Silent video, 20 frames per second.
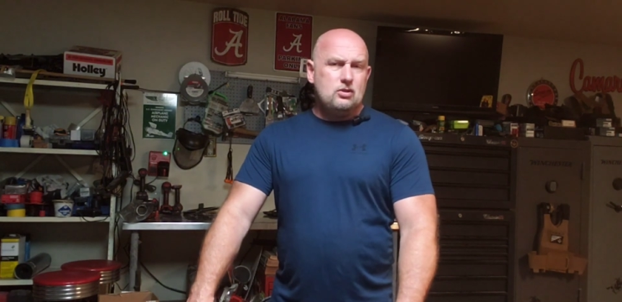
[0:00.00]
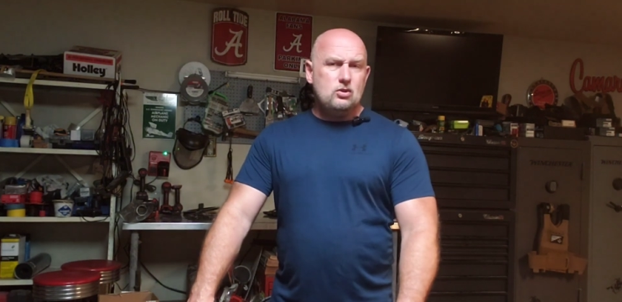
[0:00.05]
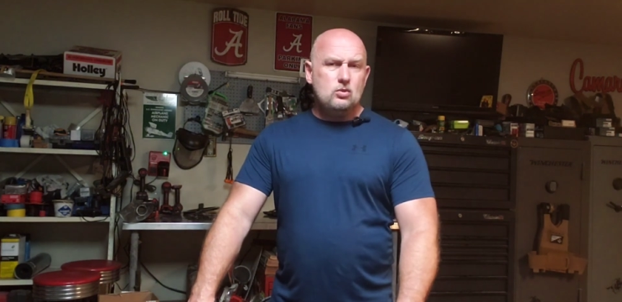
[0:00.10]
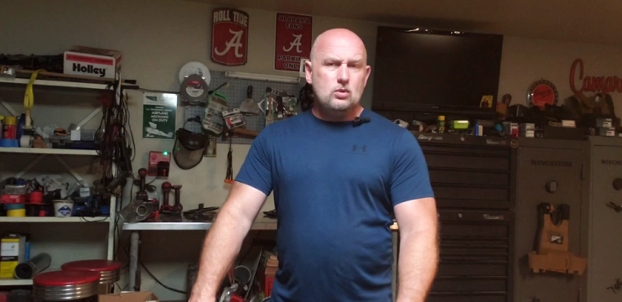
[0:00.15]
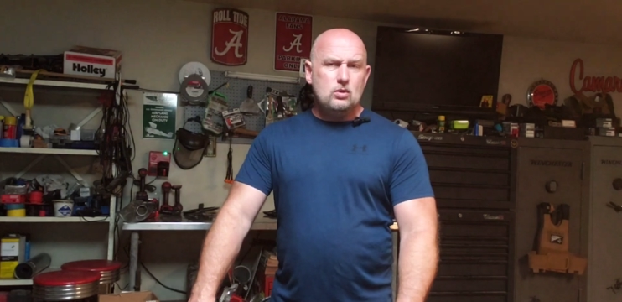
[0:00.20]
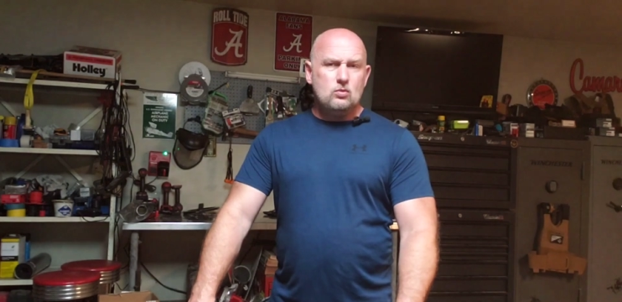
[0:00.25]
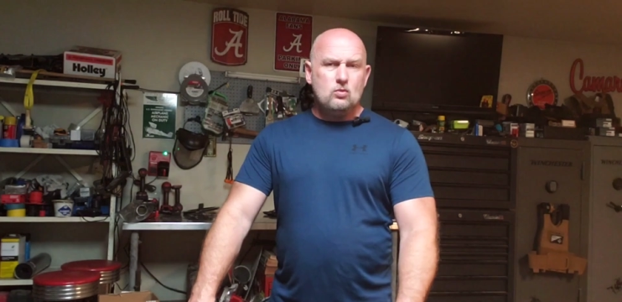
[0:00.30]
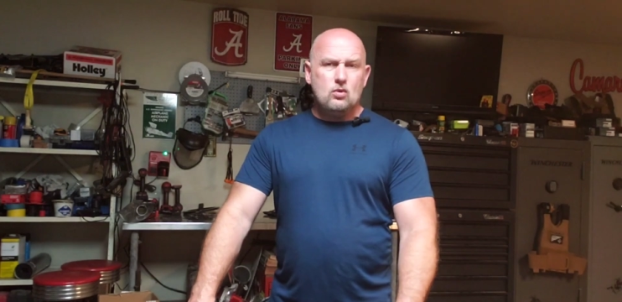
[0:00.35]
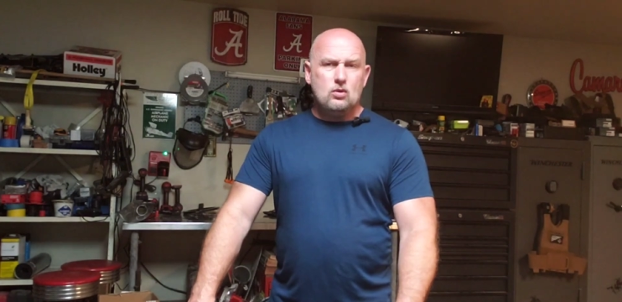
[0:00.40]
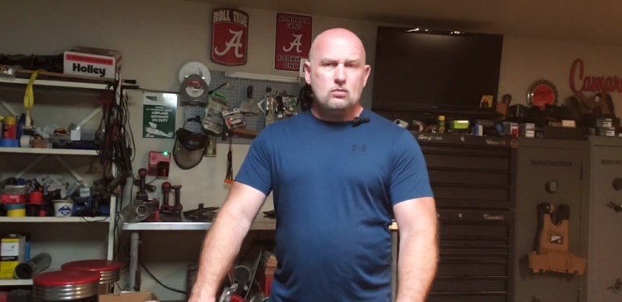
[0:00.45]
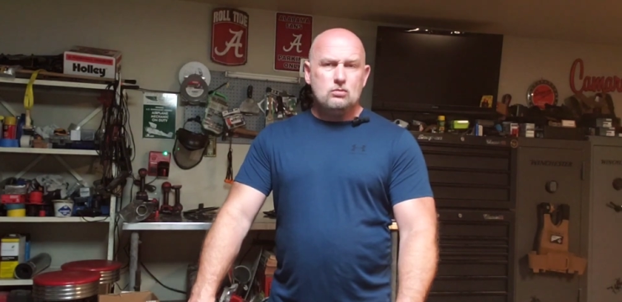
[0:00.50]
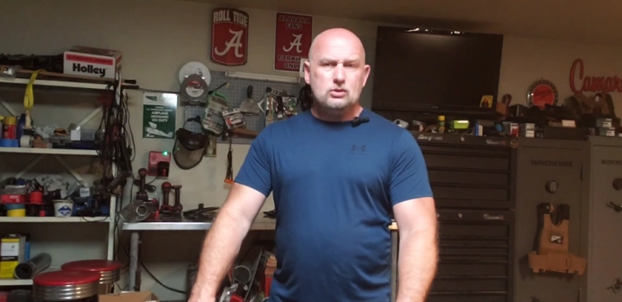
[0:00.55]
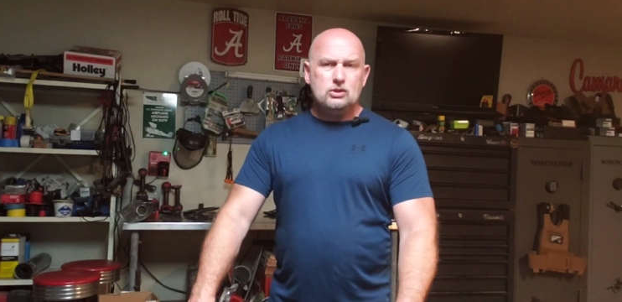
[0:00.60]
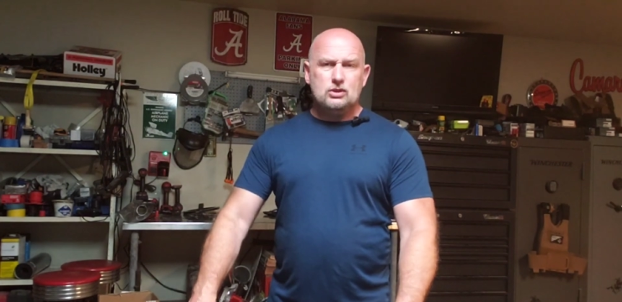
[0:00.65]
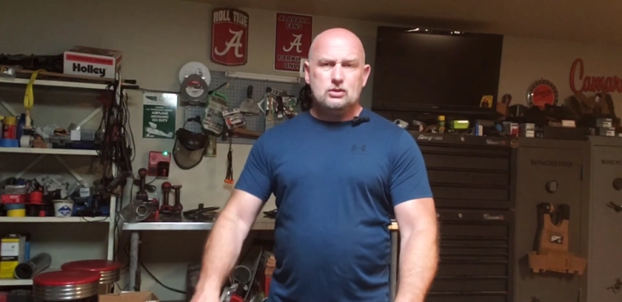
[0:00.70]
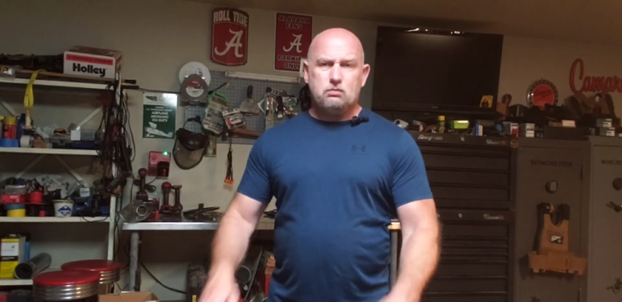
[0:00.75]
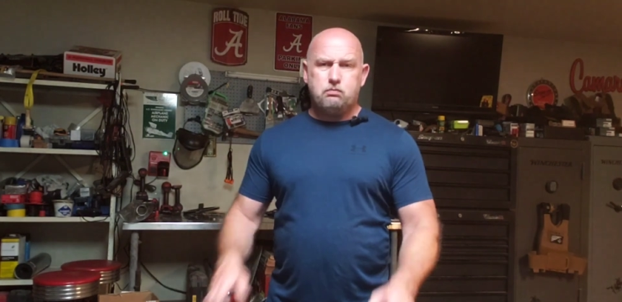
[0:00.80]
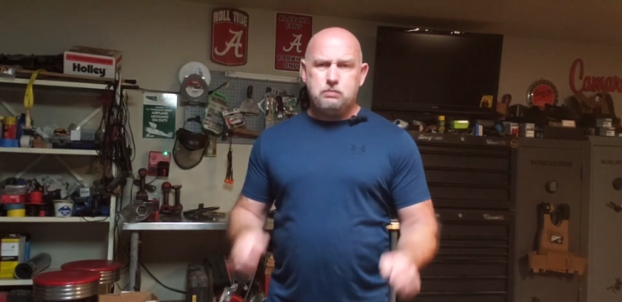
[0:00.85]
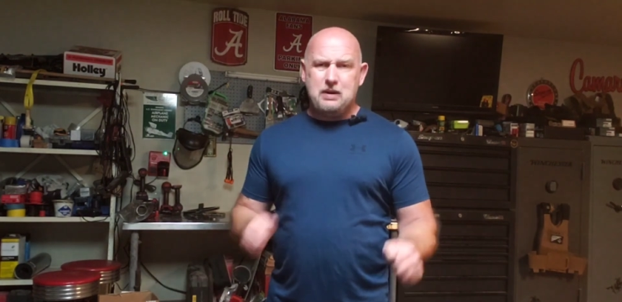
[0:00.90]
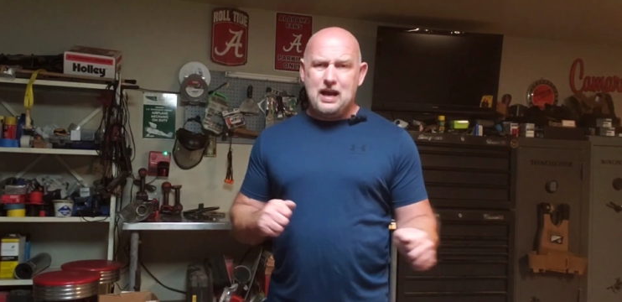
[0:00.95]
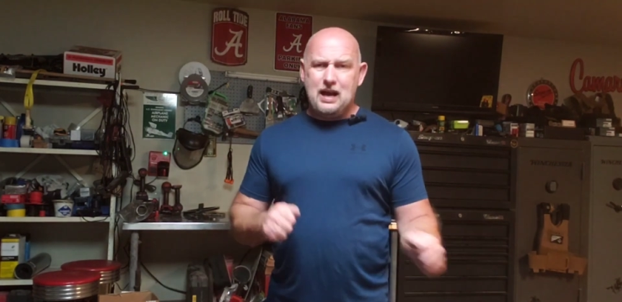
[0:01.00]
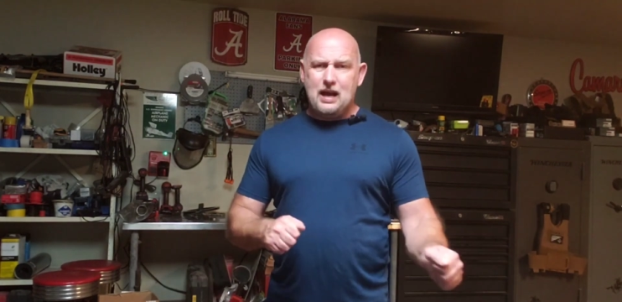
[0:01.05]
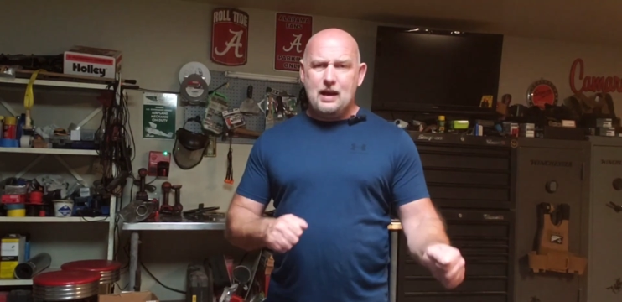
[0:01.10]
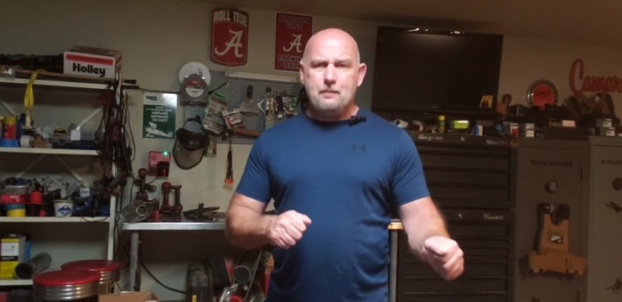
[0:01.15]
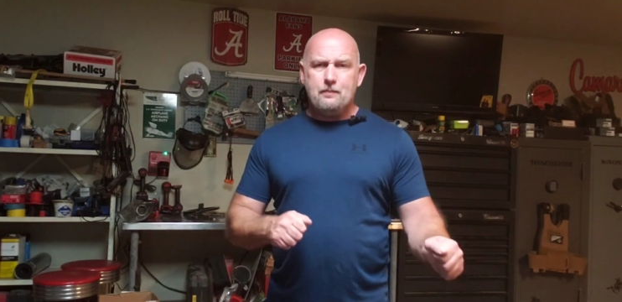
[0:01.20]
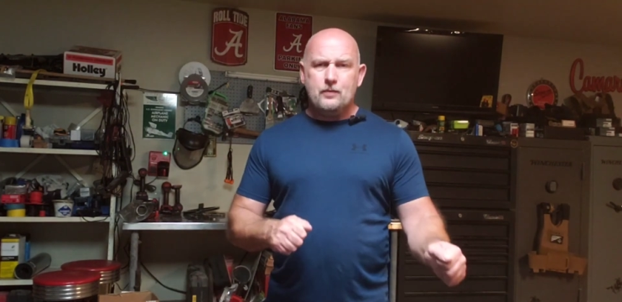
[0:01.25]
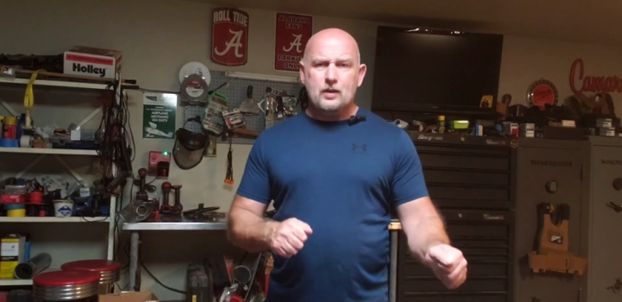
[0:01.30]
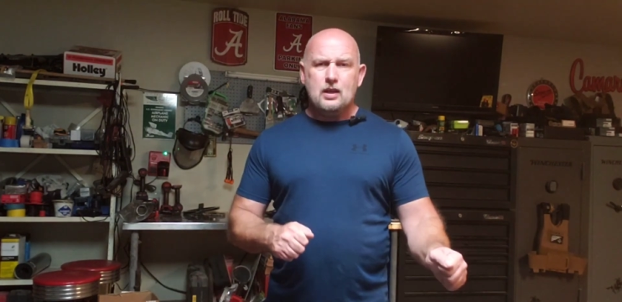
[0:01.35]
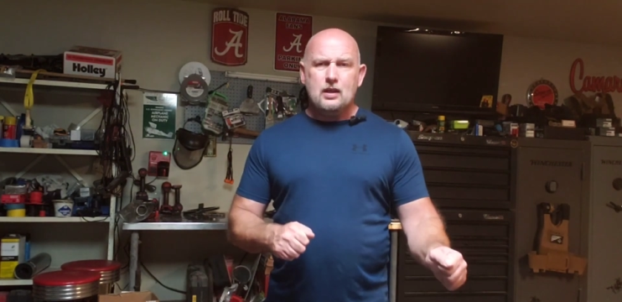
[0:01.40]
you wouldn't want them just pop,